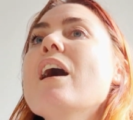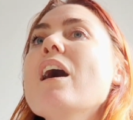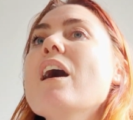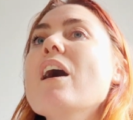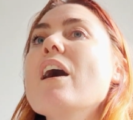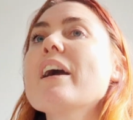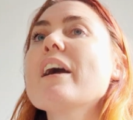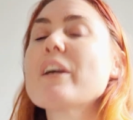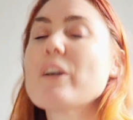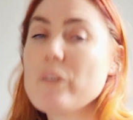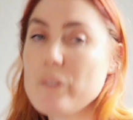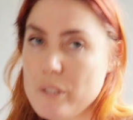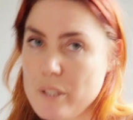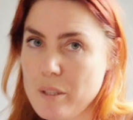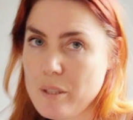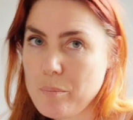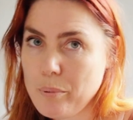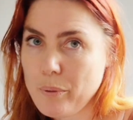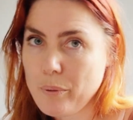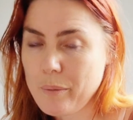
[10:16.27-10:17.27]
it got to the
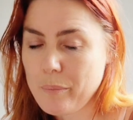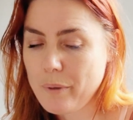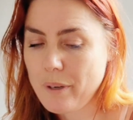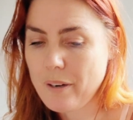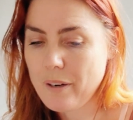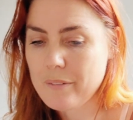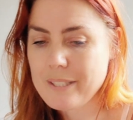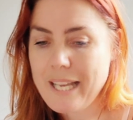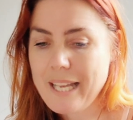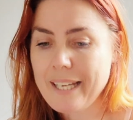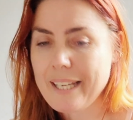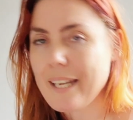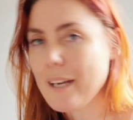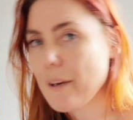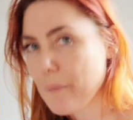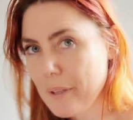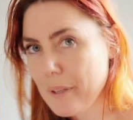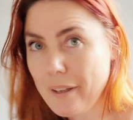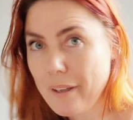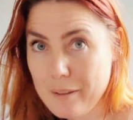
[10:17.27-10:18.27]
point where I was hanging out
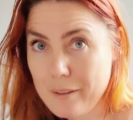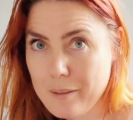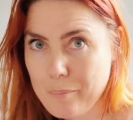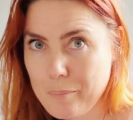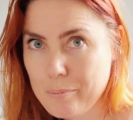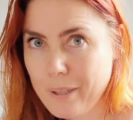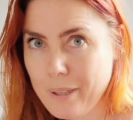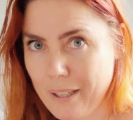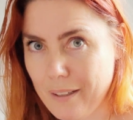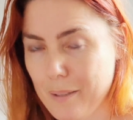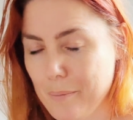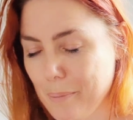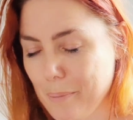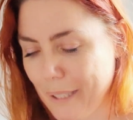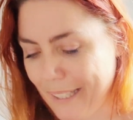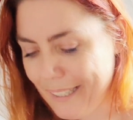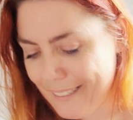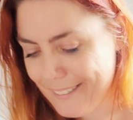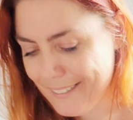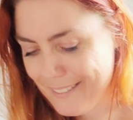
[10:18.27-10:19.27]
with other card
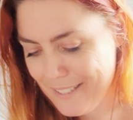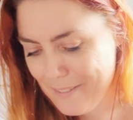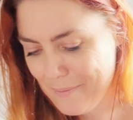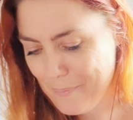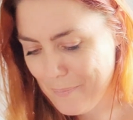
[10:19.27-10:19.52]
players,